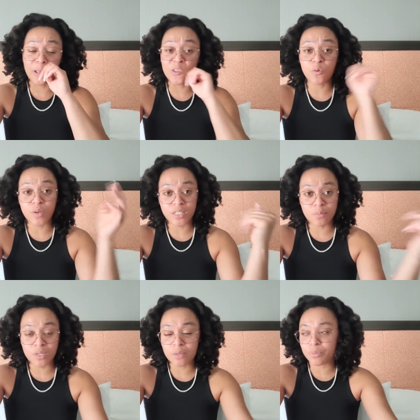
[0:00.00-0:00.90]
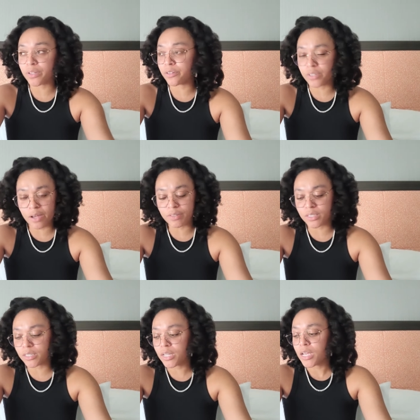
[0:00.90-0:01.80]
uh, US NBA players,
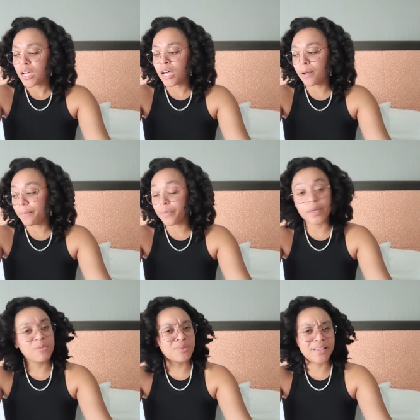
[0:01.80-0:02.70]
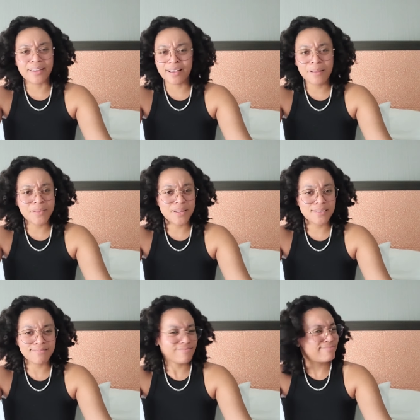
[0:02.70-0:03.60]
obviously. Um, they were like, I'm
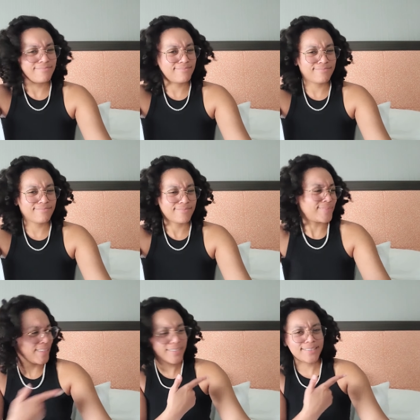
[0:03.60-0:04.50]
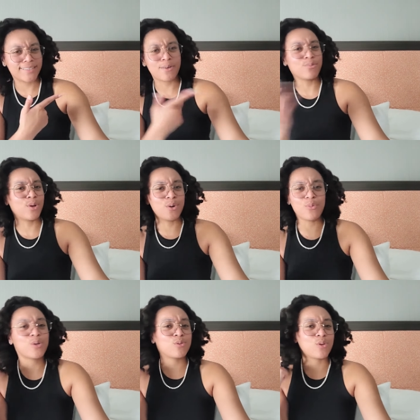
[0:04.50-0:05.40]
not this. Oh no,
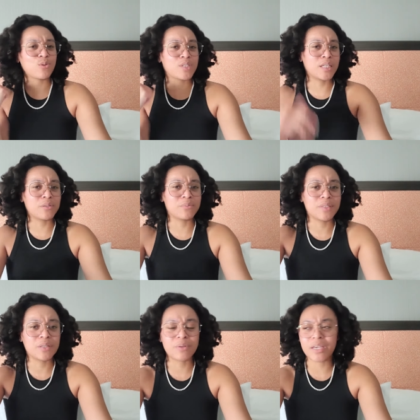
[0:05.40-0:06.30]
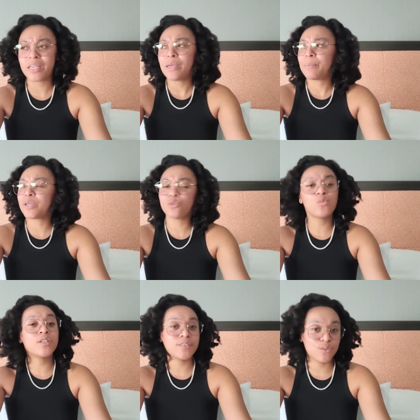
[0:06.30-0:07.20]
we're going to a hotel. Okay. Because
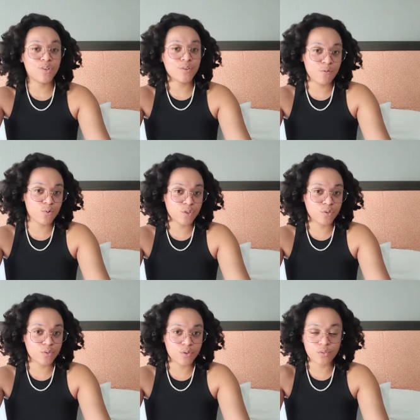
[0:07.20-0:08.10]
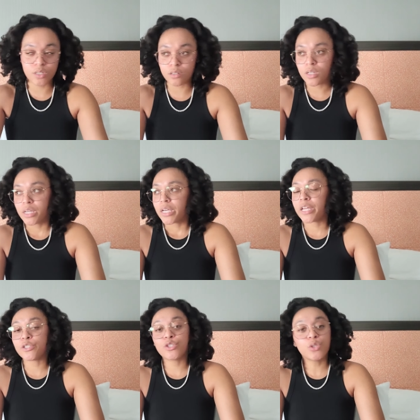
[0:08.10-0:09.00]
one, you can afford to go to a hotel.
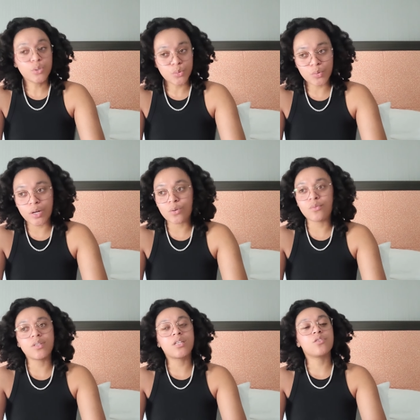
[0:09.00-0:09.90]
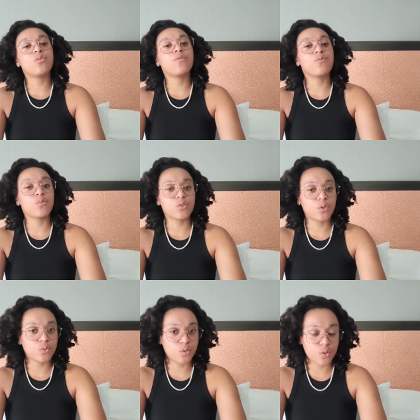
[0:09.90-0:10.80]
And two, not only can you afford to
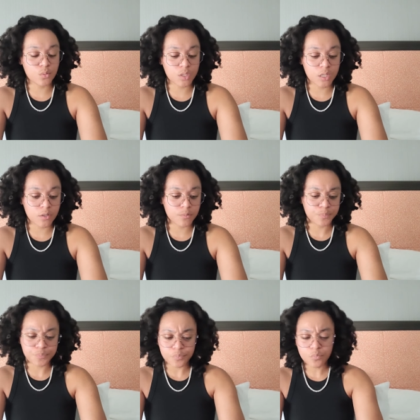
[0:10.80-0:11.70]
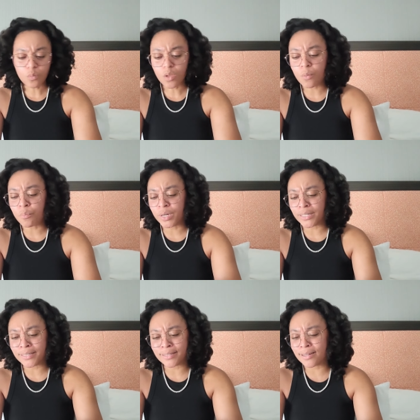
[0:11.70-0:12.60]
go to the hotel,
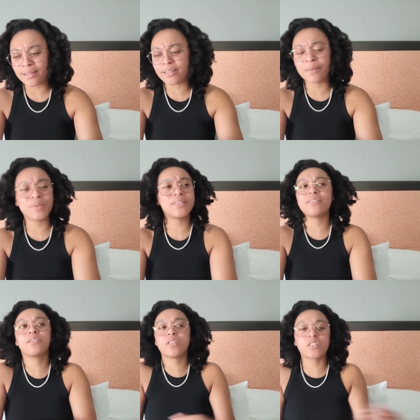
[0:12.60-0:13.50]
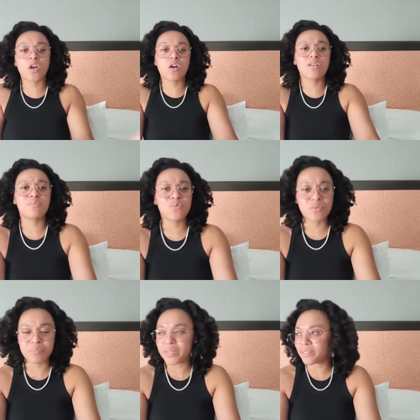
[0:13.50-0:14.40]
but it, I mean, it's
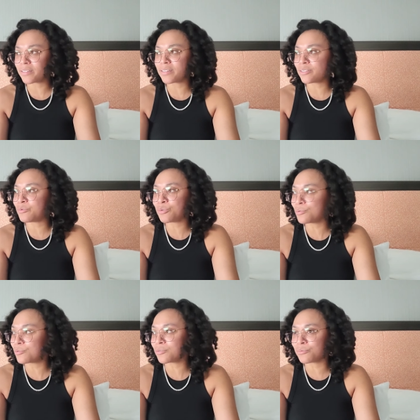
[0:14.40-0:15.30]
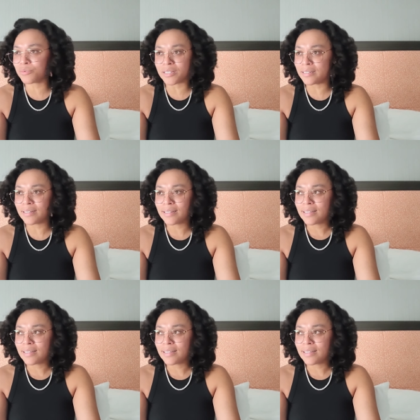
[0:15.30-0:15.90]
cardboard beds and these dudes are what?